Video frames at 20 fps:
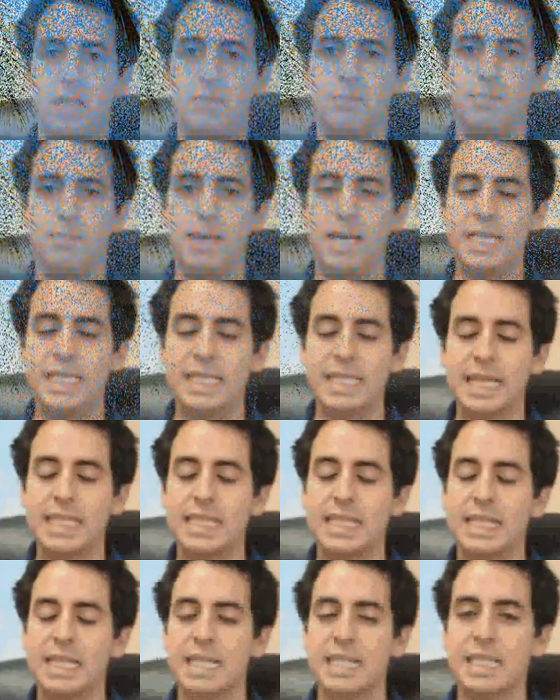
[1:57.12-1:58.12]
The best
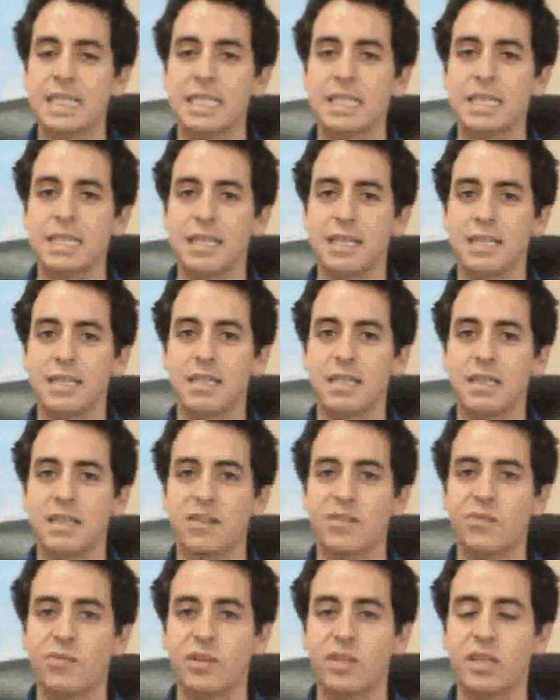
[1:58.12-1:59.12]
destinations in
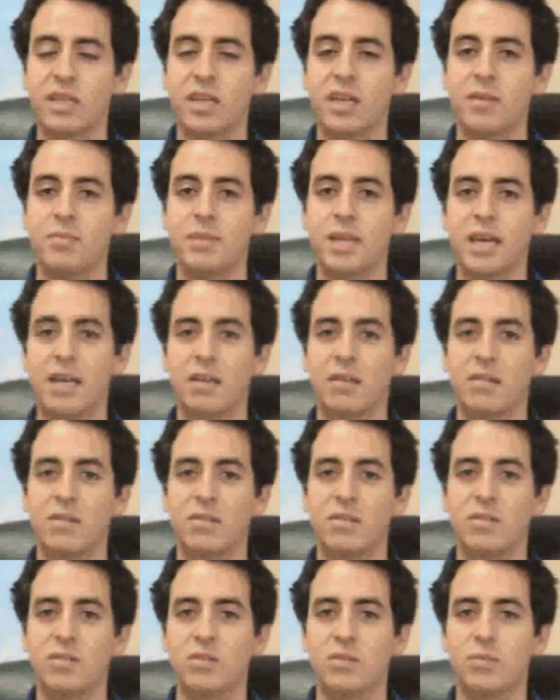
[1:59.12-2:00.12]
India really come
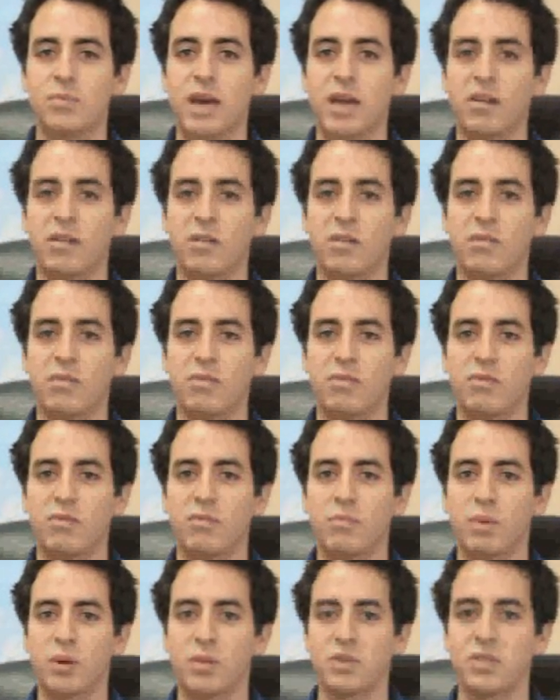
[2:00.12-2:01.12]
down to a matter of
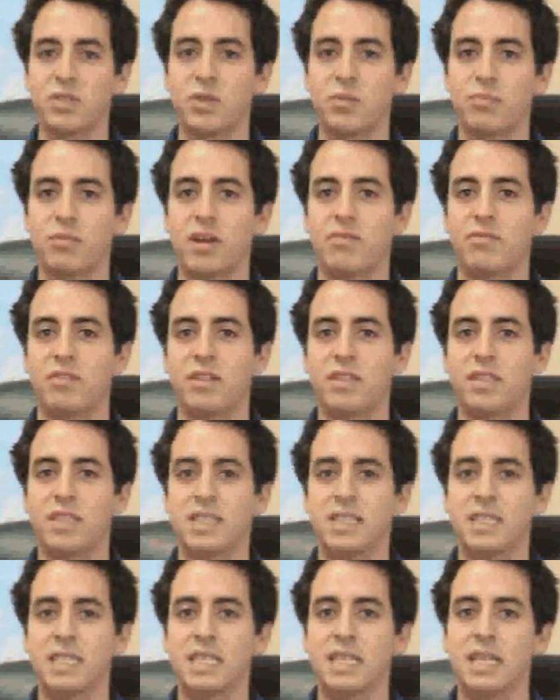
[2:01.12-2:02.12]
personal
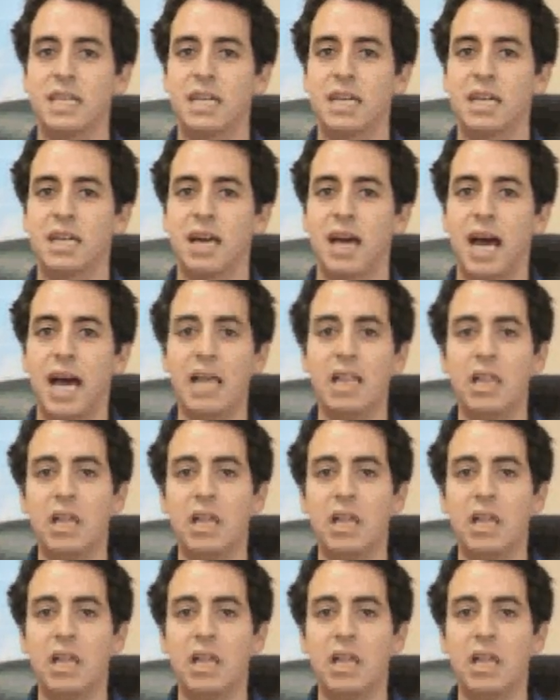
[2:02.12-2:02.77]
preference. I